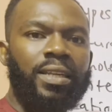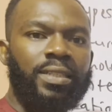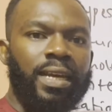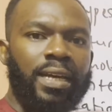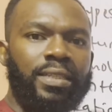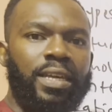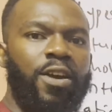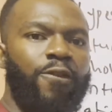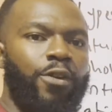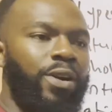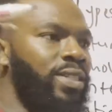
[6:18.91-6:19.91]
answers.
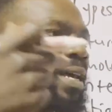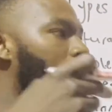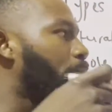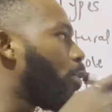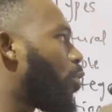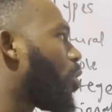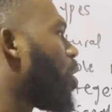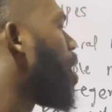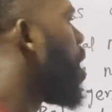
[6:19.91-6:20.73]
For example,